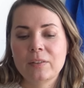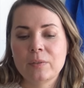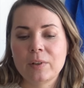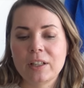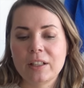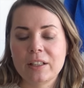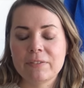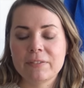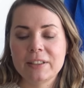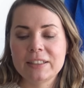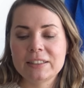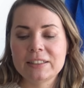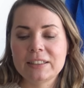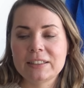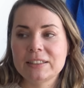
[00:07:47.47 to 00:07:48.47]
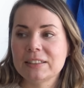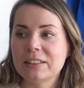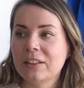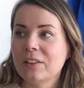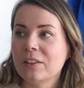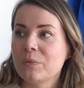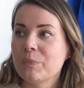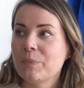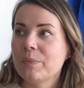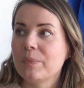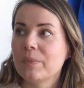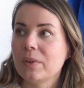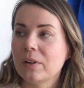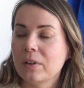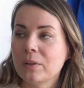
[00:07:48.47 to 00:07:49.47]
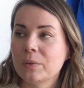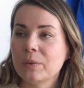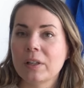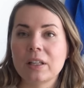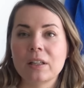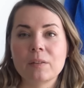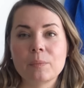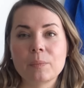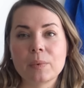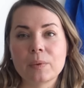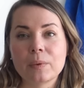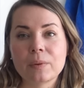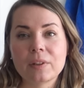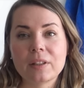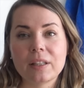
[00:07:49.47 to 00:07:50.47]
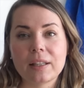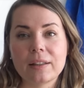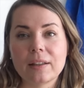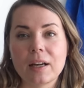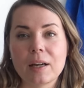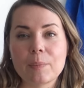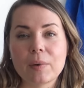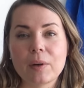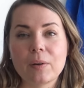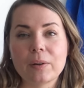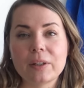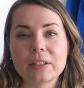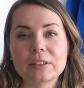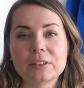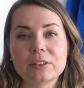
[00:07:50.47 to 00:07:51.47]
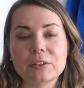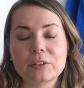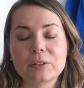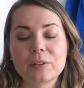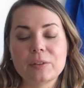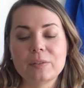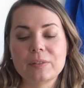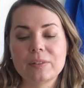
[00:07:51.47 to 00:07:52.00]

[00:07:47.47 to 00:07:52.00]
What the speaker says: well, if this is the only book that I'm going to